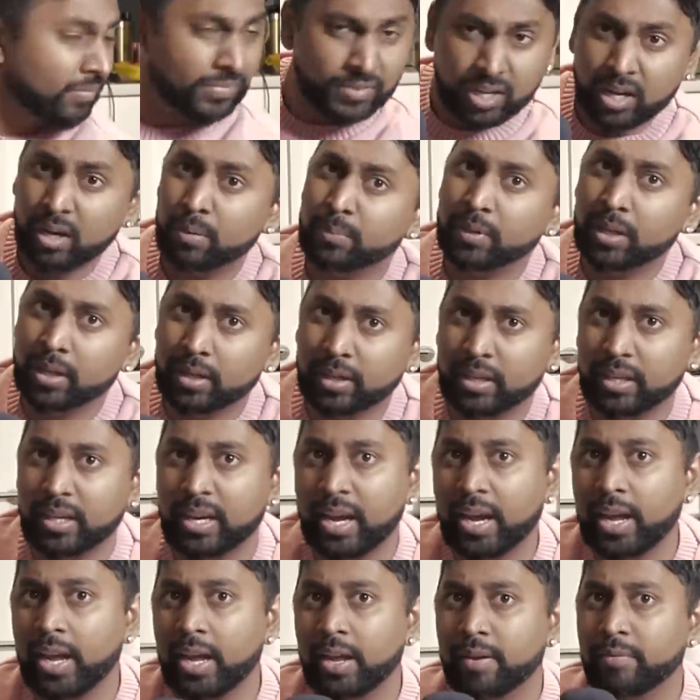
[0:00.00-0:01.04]
I'm lucky to
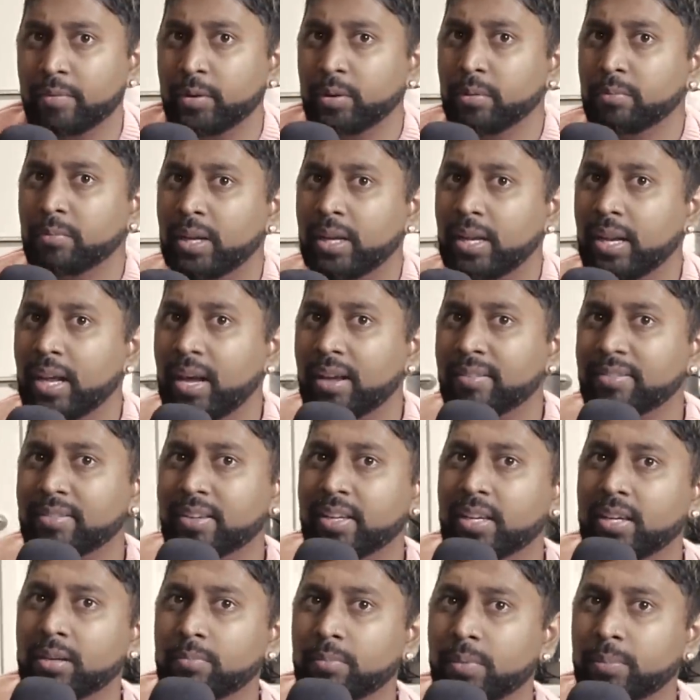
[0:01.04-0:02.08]
have you in my life,
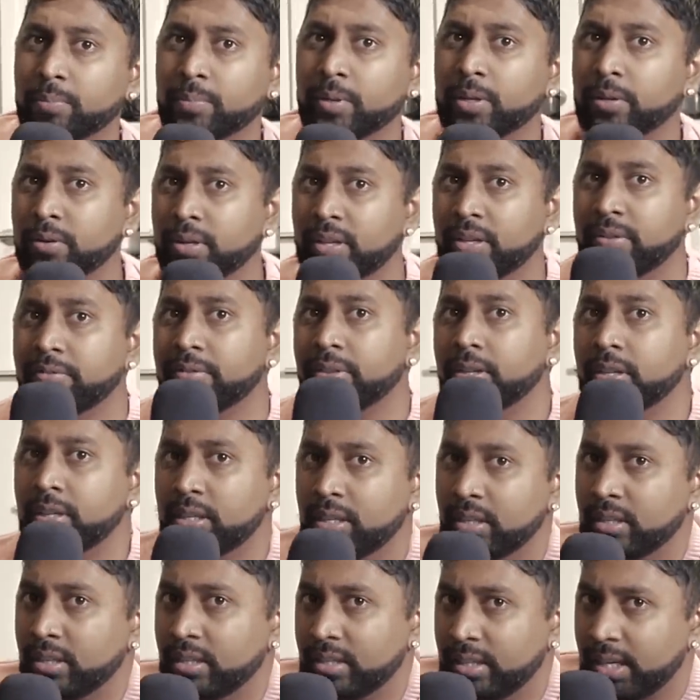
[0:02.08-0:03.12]
Kim. I'm going to give you a
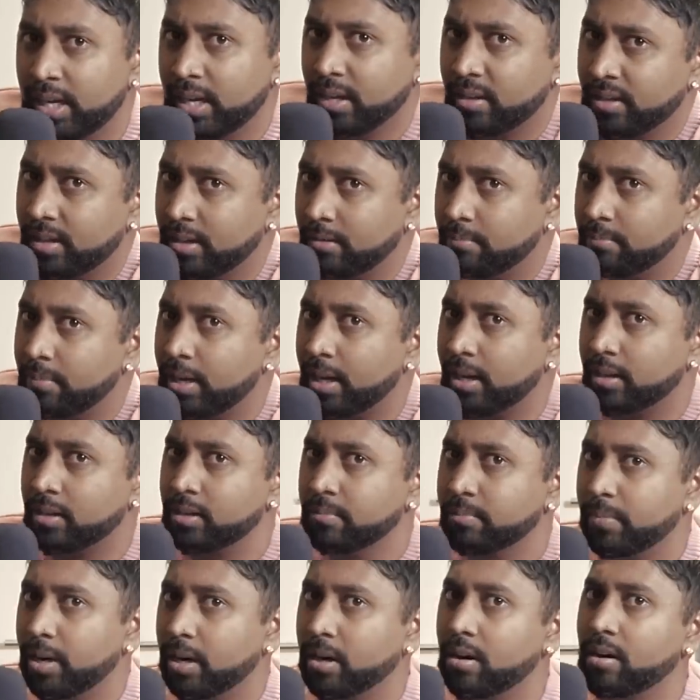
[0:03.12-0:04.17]
hug now and get back to
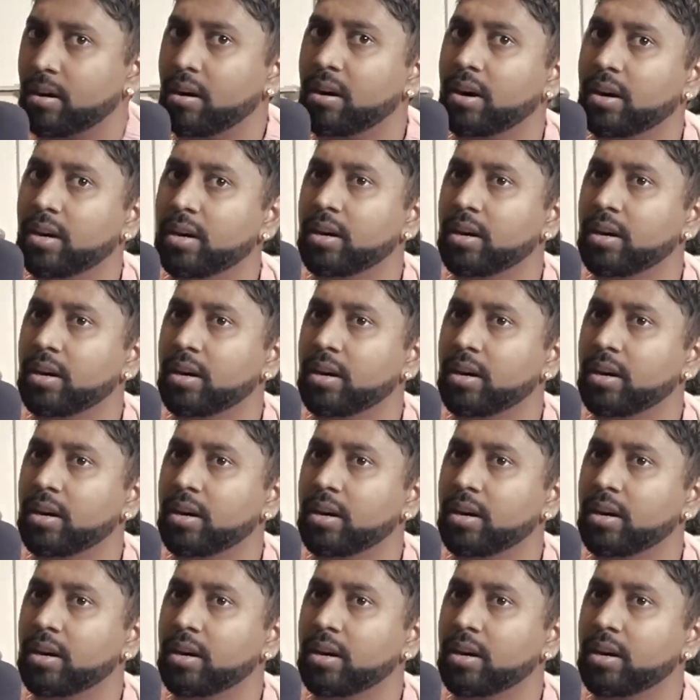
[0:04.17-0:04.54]
my car.